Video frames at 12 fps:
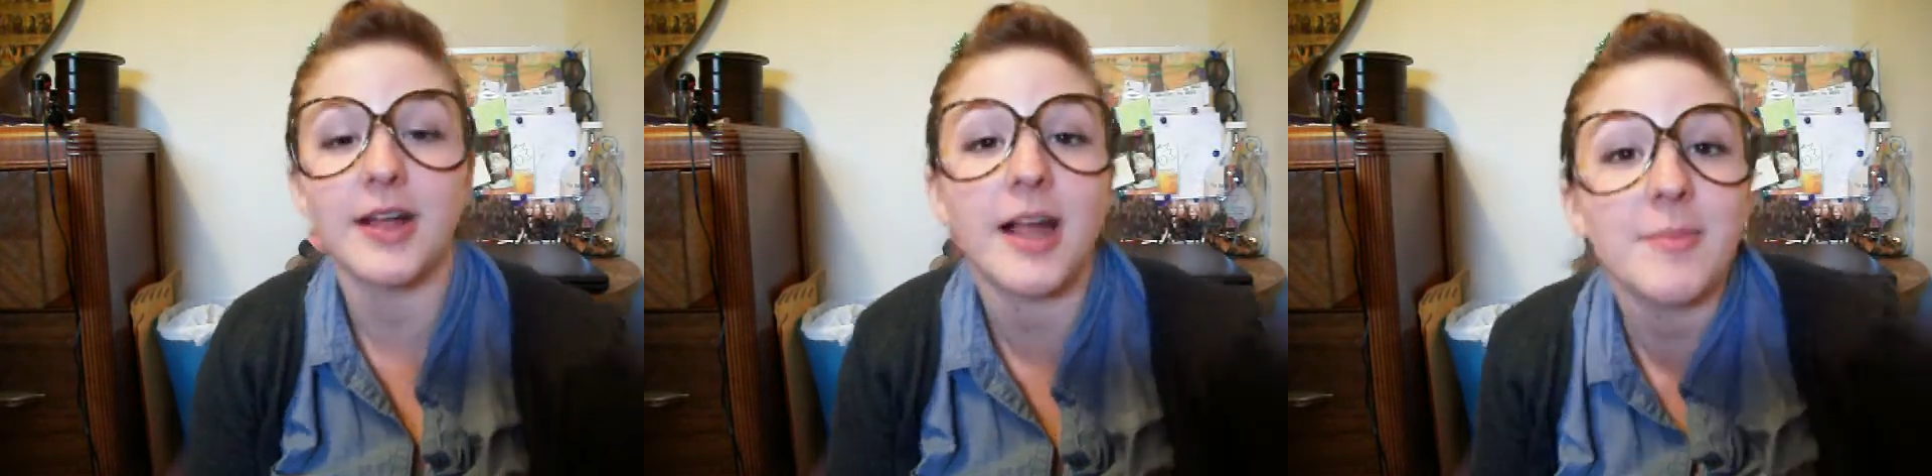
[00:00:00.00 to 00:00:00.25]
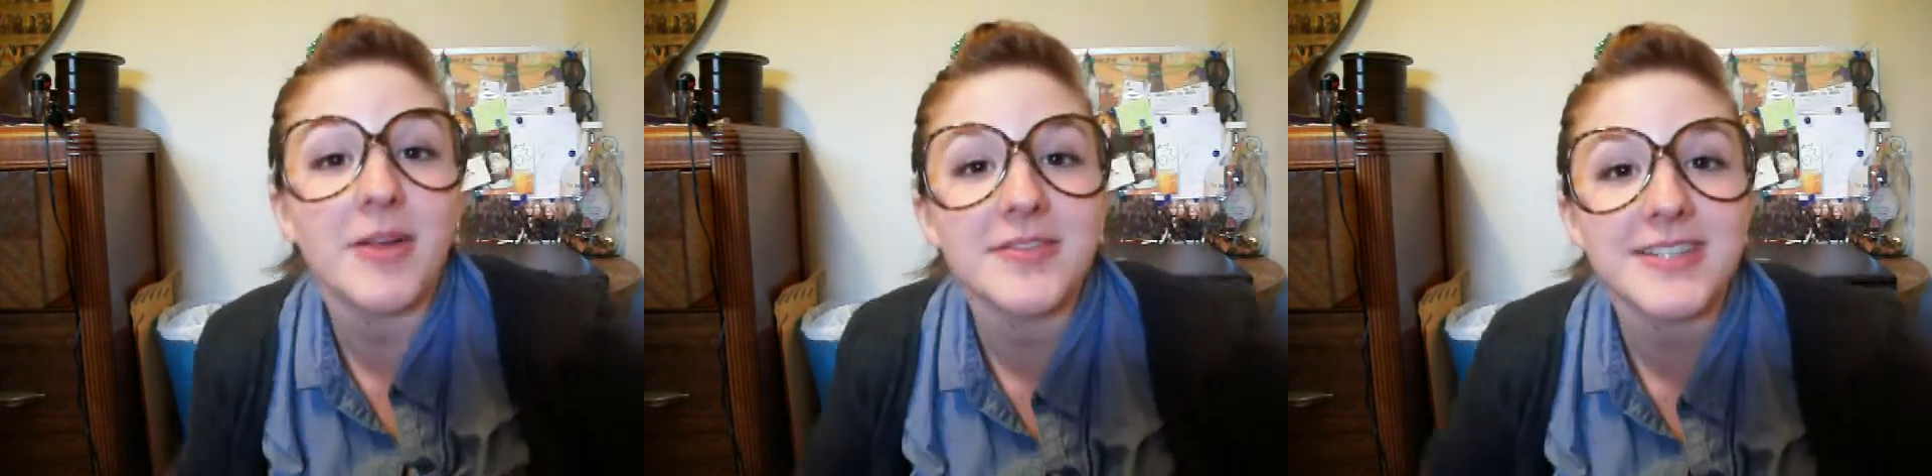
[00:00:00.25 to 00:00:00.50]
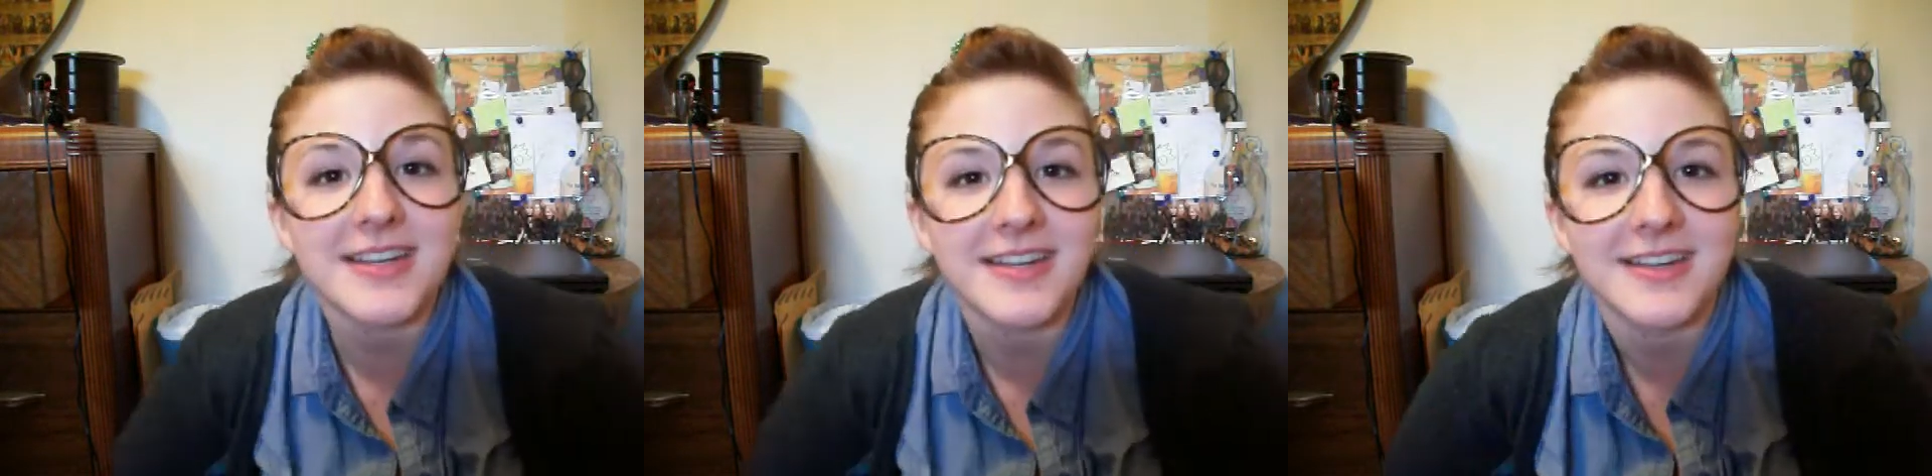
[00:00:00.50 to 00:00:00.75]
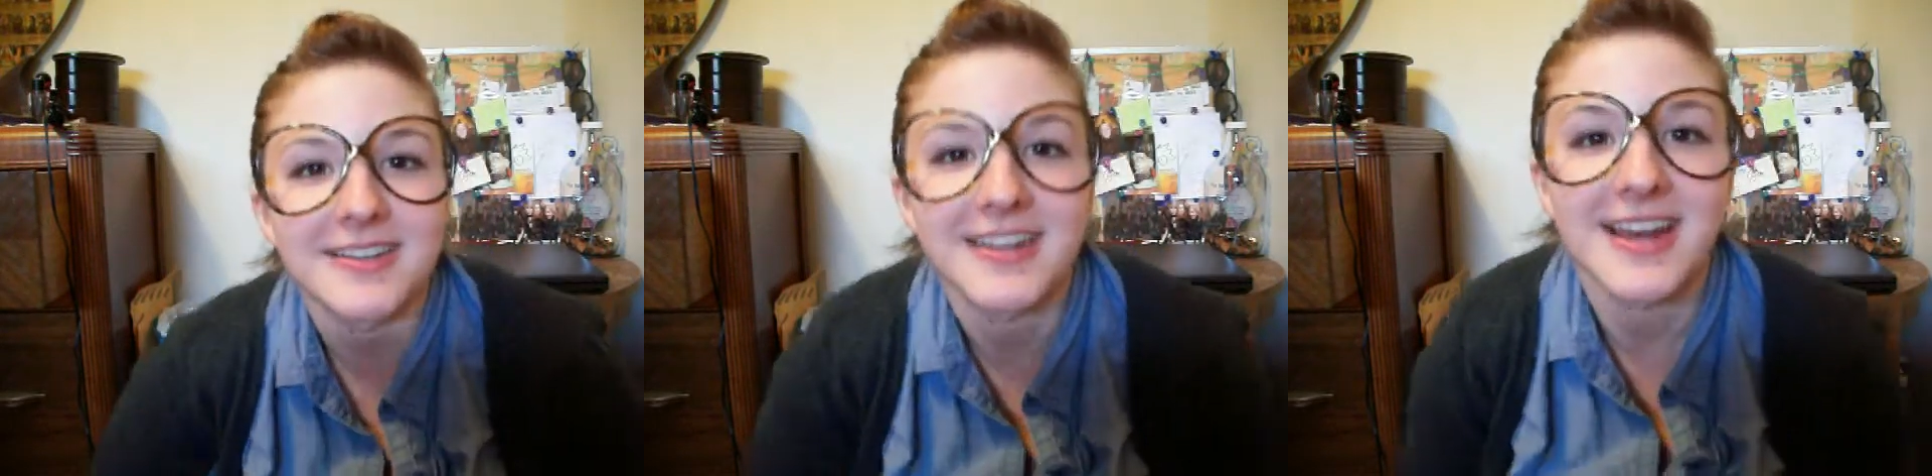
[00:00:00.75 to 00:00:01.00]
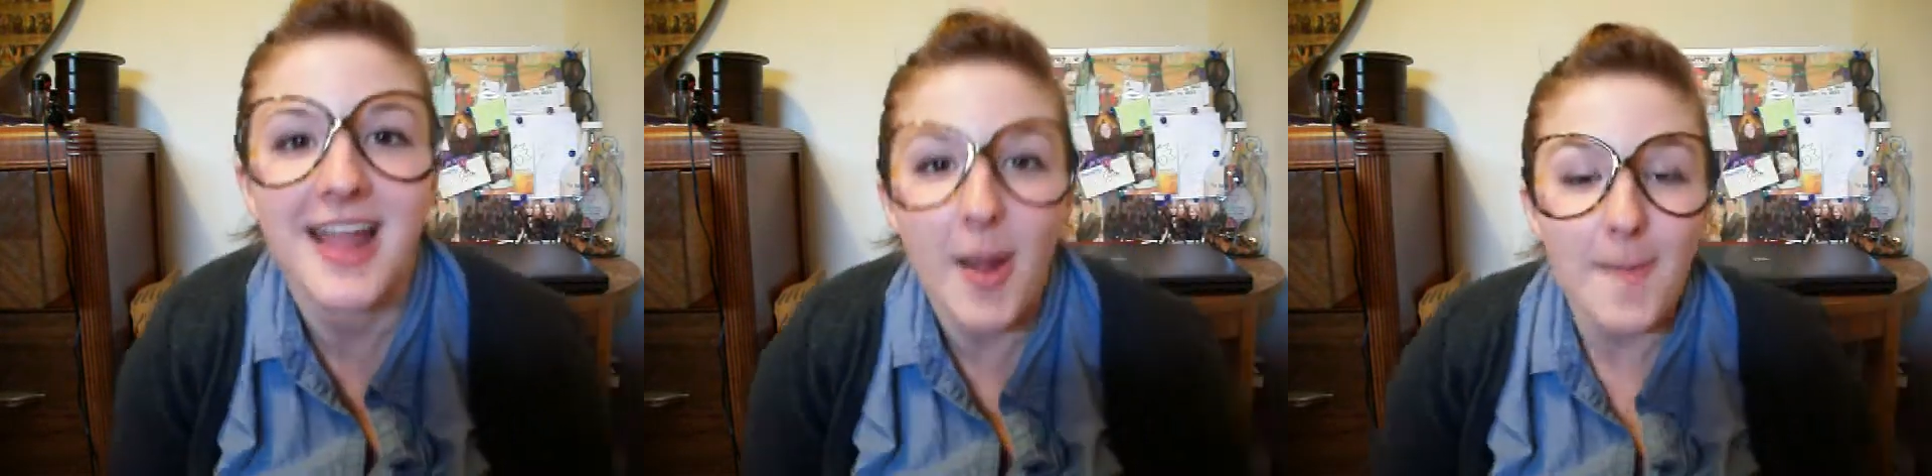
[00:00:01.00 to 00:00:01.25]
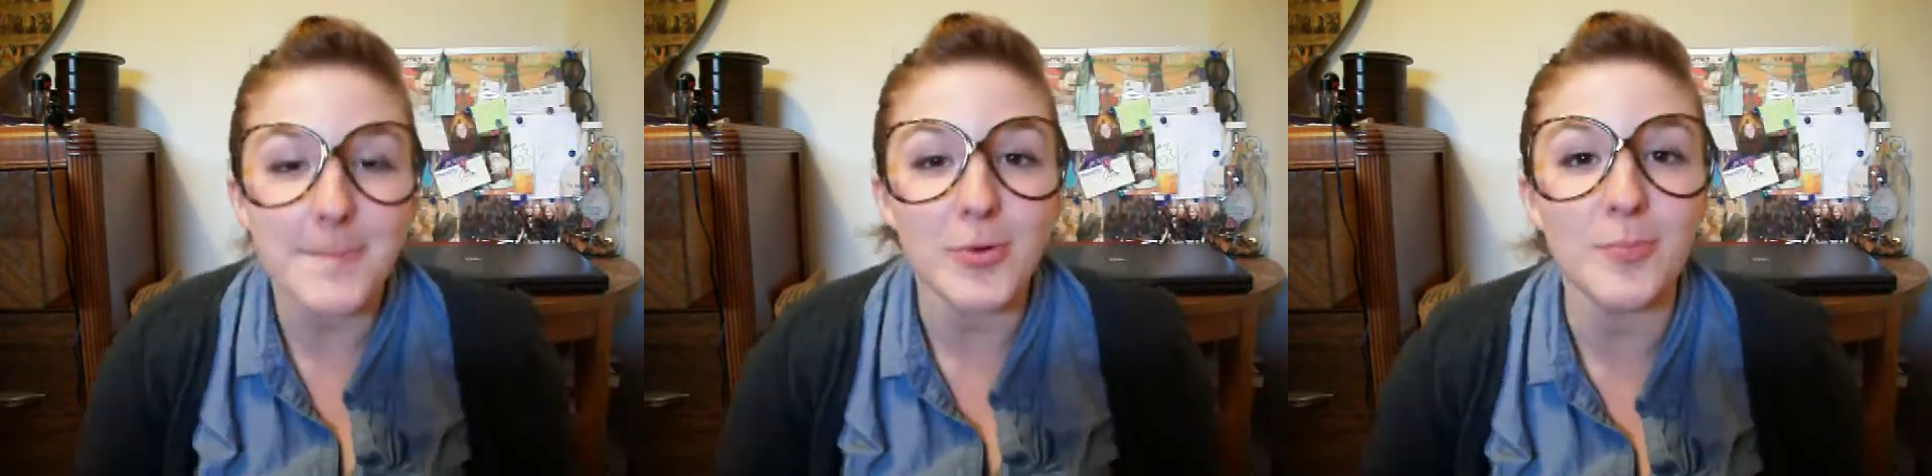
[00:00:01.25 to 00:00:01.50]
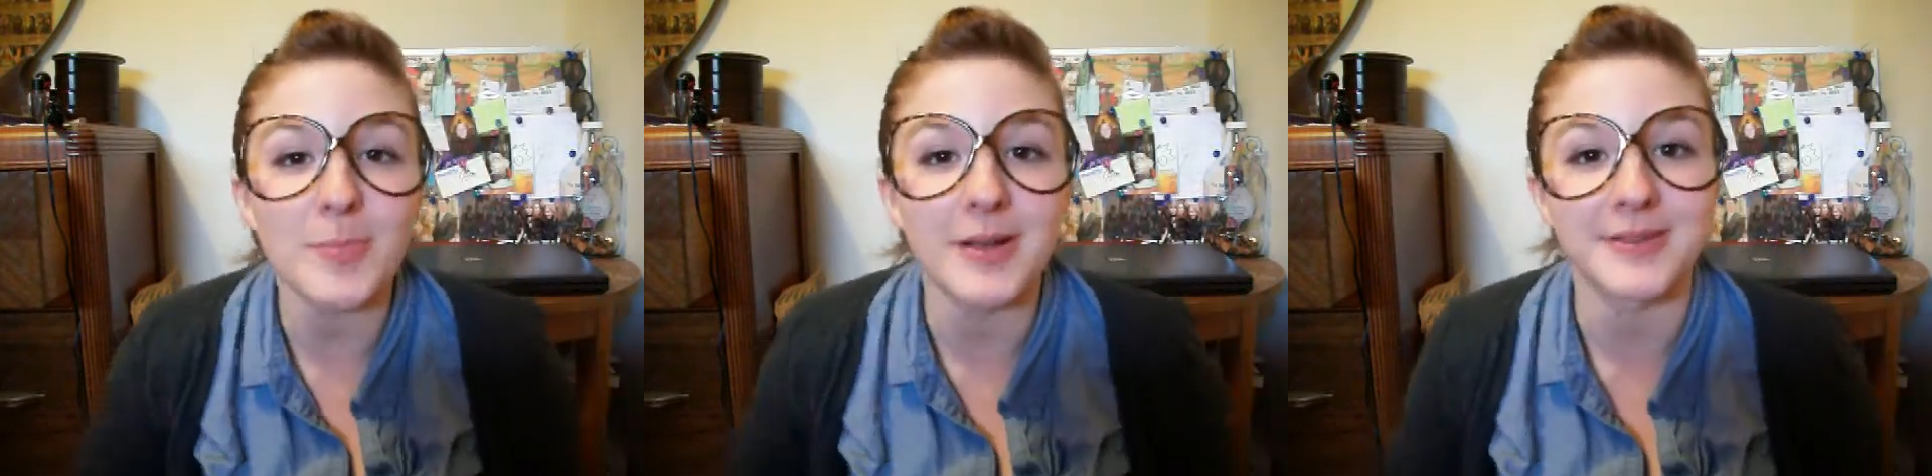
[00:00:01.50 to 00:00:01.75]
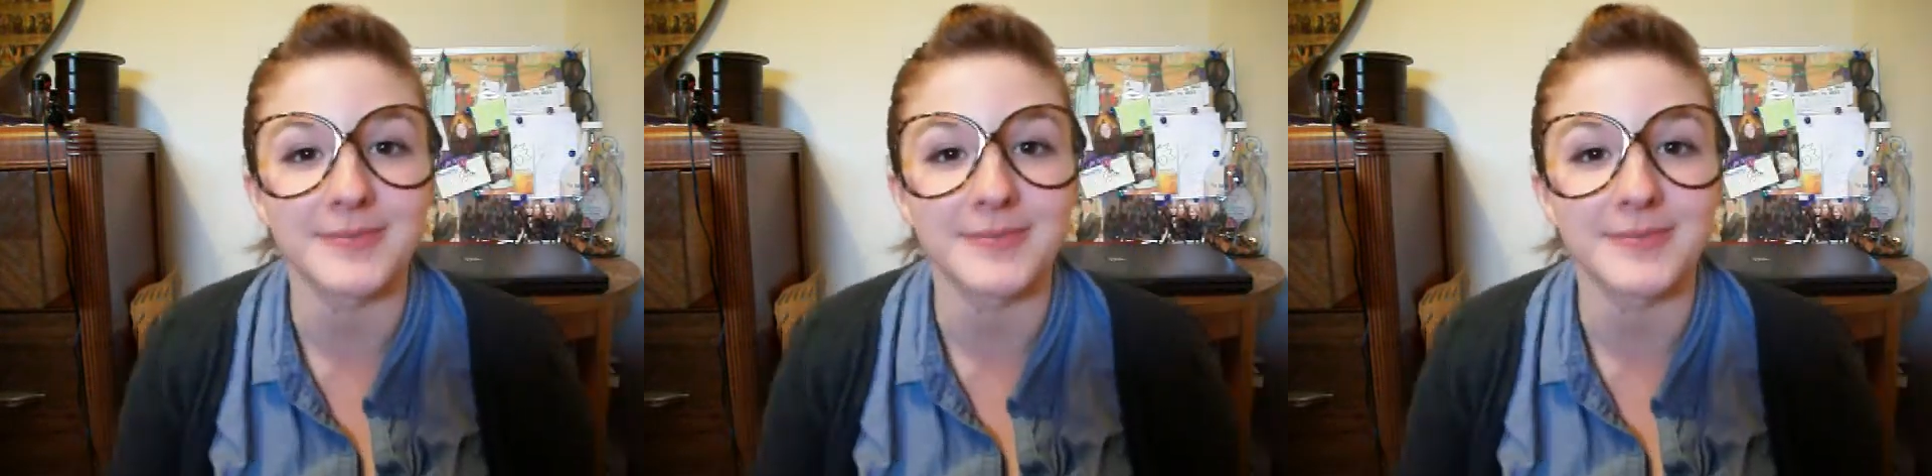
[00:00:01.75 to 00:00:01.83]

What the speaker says: I'm off center. Boop.